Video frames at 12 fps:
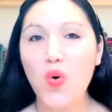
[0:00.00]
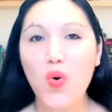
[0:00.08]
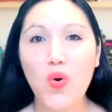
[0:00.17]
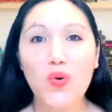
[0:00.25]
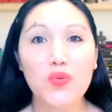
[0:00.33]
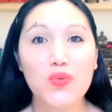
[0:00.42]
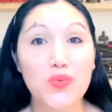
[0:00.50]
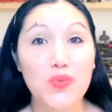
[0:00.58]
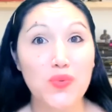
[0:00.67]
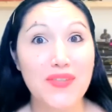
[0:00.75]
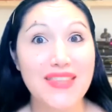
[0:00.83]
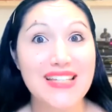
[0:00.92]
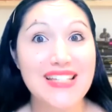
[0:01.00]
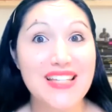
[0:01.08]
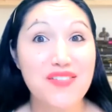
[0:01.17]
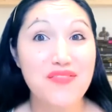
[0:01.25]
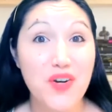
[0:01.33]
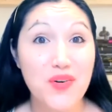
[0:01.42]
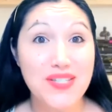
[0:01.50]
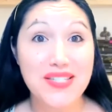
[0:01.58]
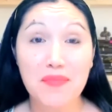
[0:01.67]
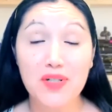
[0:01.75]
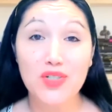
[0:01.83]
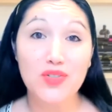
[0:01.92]
OU. This is very
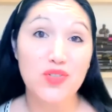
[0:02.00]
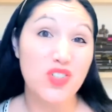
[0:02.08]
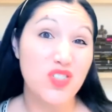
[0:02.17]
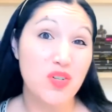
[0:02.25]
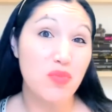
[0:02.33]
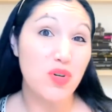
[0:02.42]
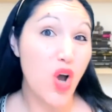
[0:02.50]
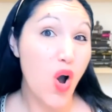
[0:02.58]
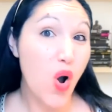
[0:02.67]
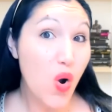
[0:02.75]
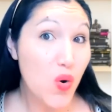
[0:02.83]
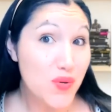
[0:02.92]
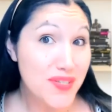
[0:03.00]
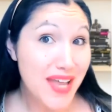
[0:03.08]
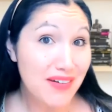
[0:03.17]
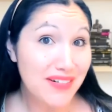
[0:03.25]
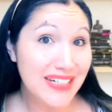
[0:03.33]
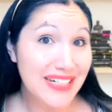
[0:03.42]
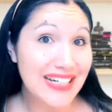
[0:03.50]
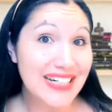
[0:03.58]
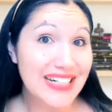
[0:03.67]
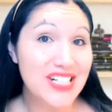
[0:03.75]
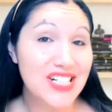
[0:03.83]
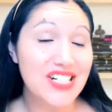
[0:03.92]
similar to the double O sound in
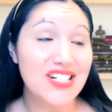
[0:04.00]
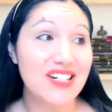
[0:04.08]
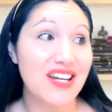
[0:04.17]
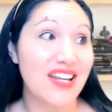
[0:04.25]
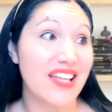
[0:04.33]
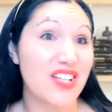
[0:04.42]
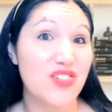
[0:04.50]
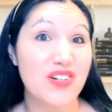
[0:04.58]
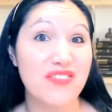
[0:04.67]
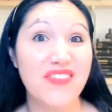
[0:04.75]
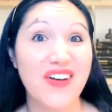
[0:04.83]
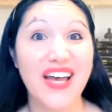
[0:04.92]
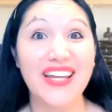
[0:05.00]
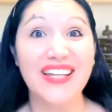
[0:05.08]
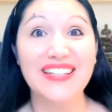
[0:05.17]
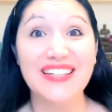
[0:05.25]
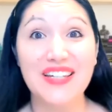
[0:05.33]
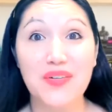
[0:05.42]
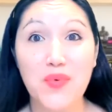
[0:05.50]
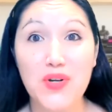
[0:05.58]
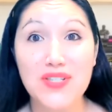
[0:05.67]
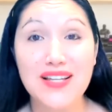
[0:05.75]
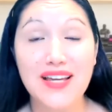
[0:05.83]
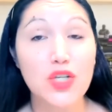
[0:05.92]
English that you'll find in
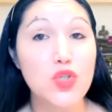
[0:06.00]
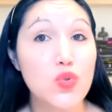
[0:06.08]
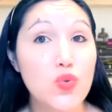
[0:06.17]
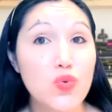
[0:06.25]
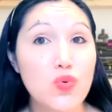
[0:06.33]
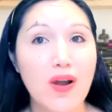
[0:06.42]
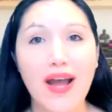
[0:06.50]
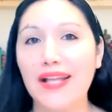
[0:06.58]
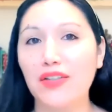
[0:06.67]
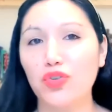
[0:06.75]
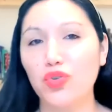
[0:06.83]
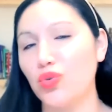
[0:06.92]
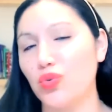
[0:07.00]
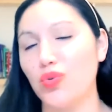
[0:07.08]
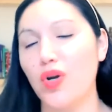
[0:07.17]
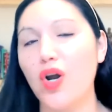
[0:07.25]
words like zoo and tu.